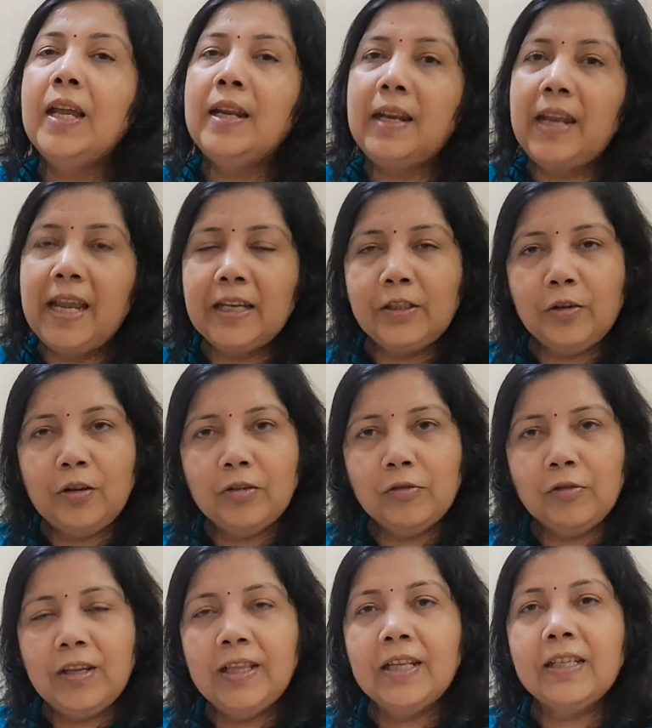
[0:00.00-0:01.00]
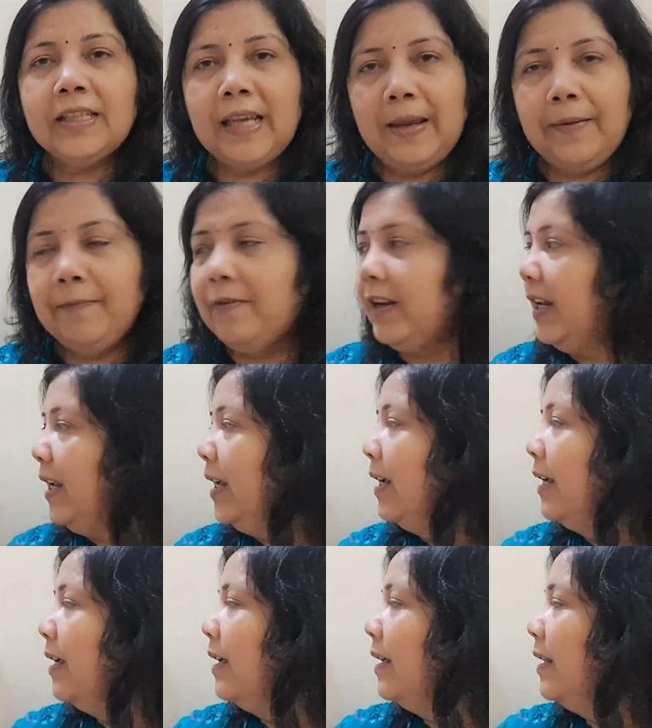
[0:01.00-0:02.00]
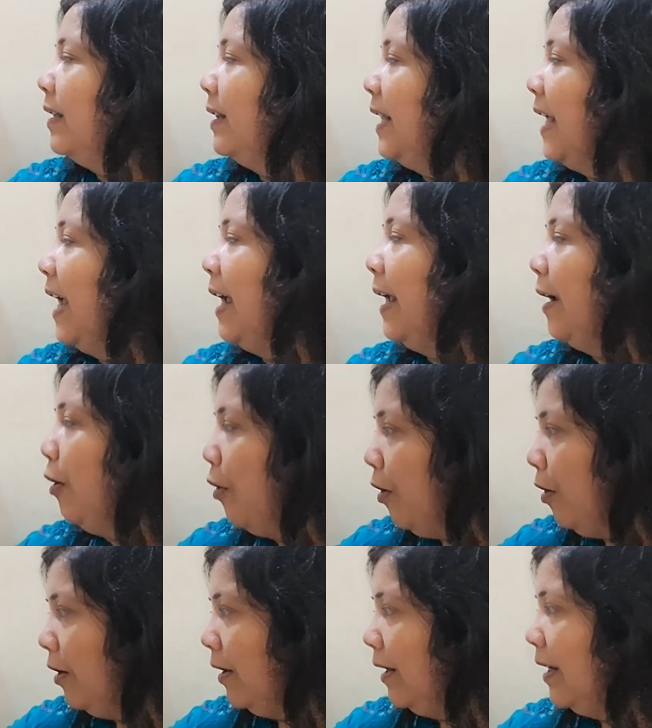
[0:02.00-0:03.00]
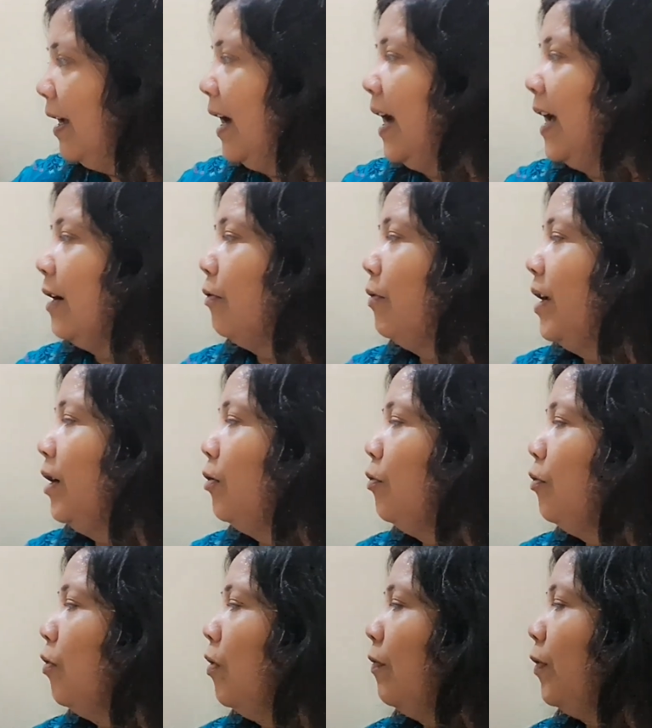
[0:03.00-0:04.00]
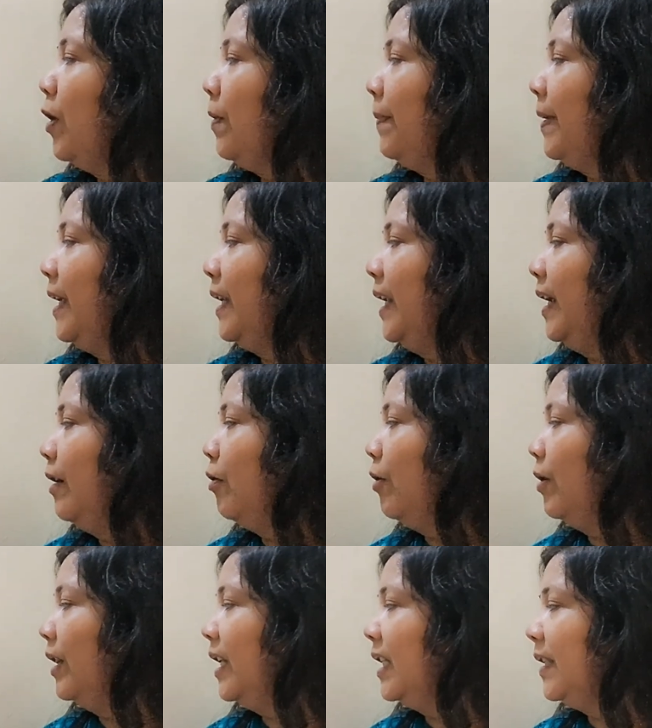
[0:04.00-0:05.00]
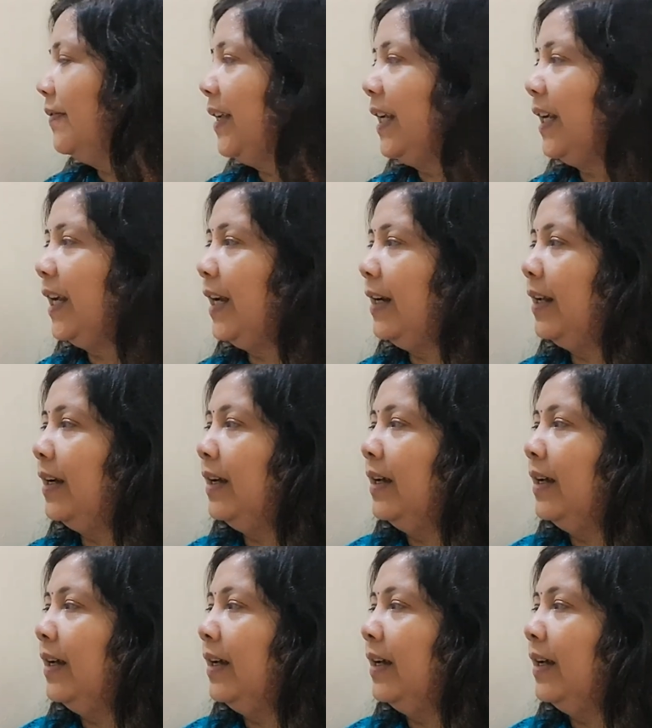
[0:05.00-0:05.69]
Next also in the same way, they all are going to go for a picnic on this weekend.